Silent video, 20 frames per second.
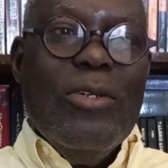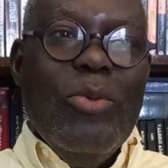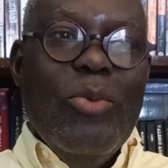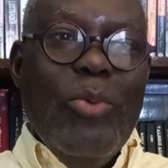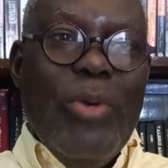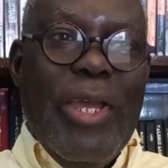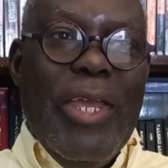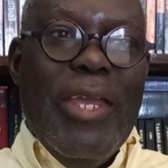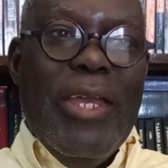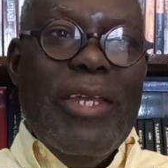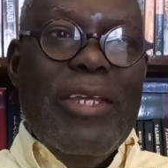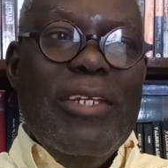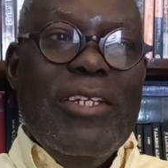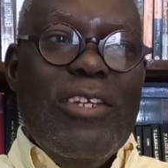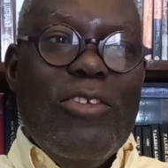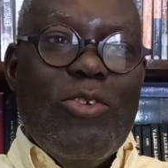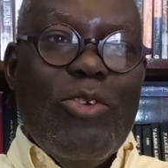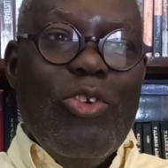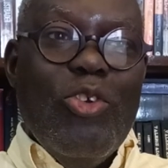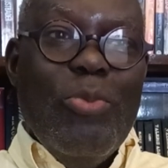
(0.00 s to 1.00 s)
where it
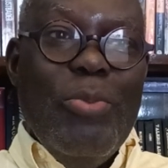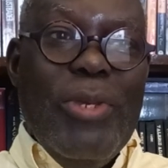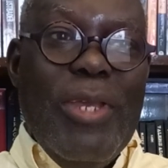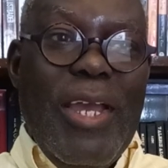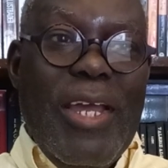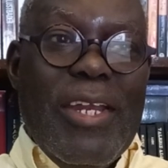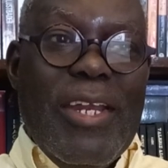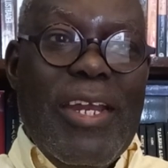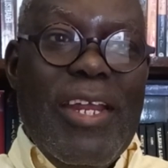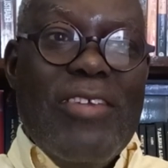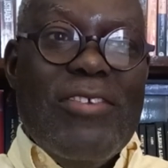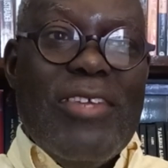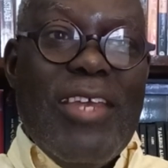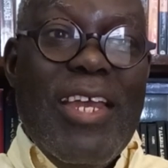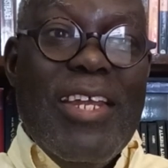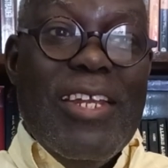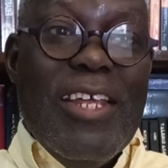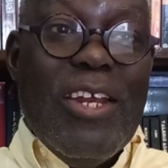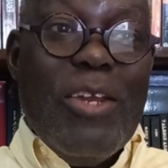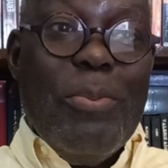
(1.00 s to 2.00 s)
is going to be analyzed
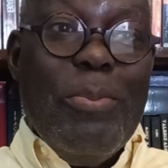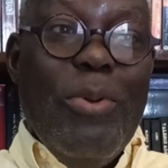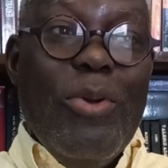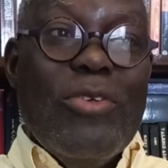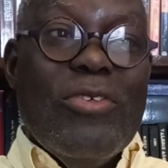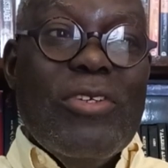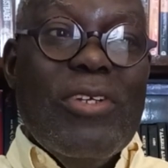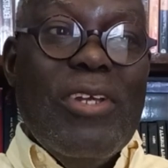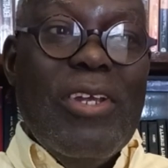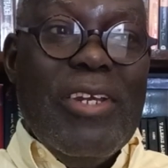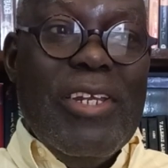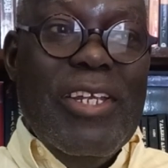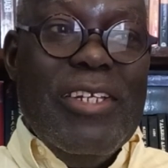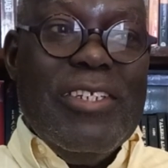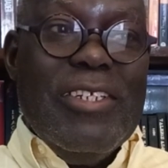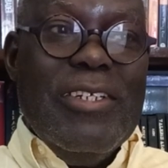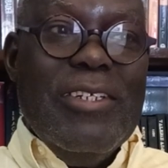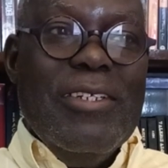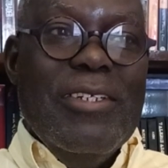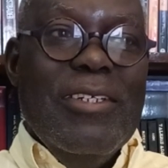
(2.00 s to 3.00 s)
and a report
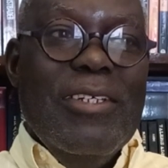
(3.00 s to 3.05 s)
created.